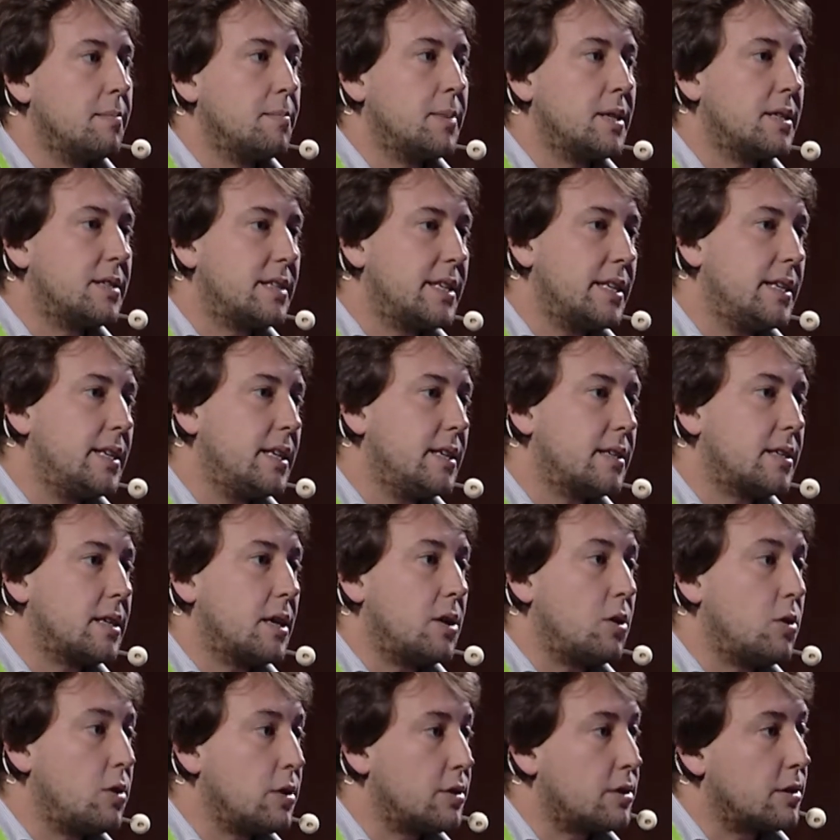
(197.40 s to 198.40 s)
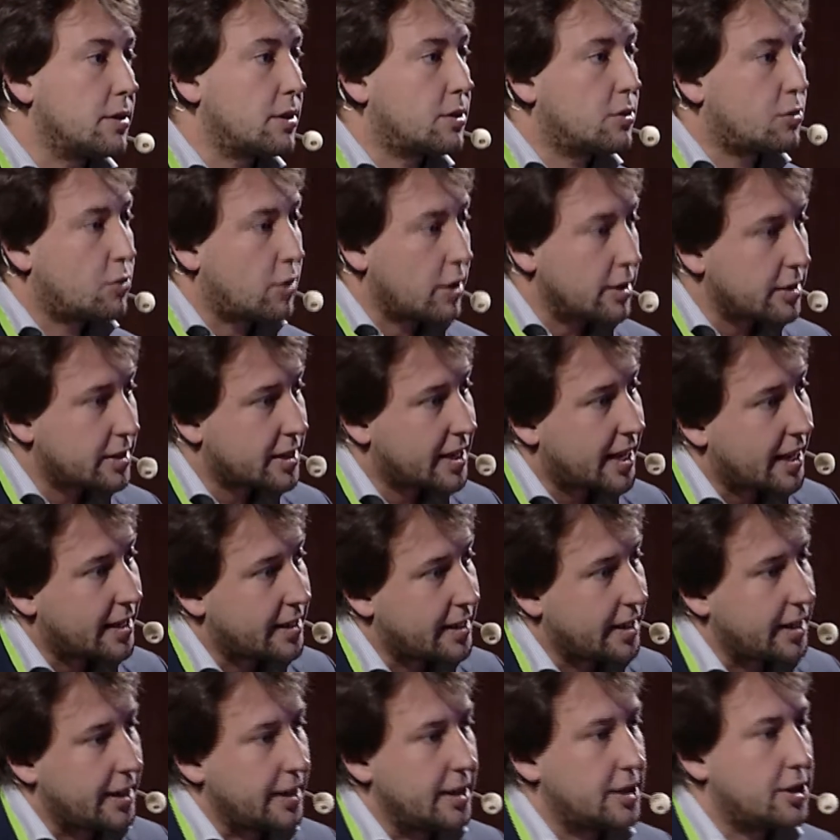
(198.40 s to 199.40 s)
but cities are also a
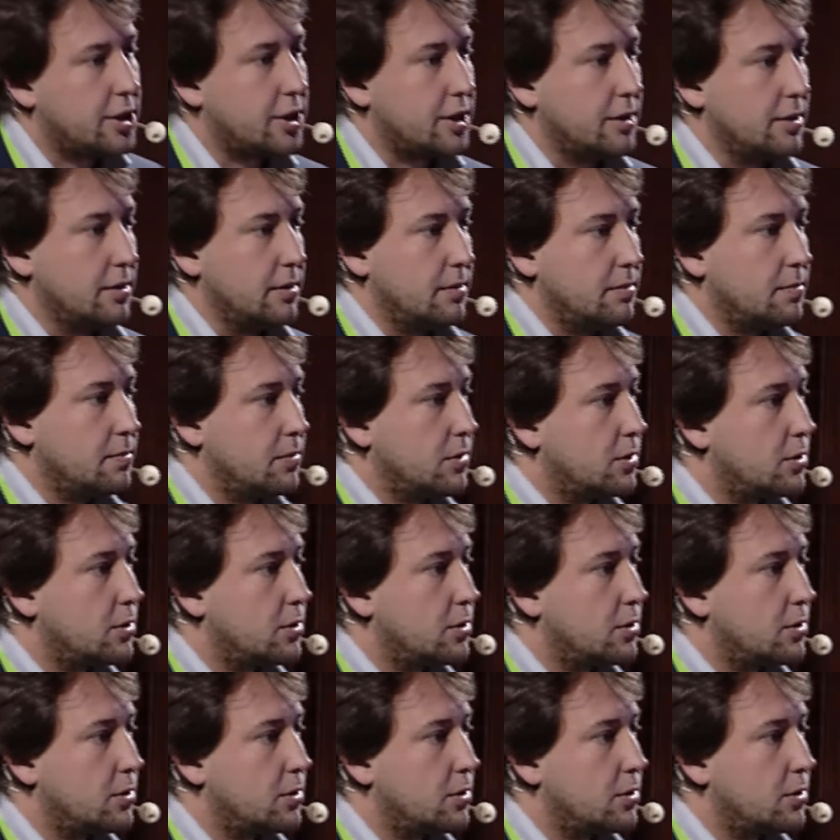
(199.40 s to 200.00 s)
cross-cutting issue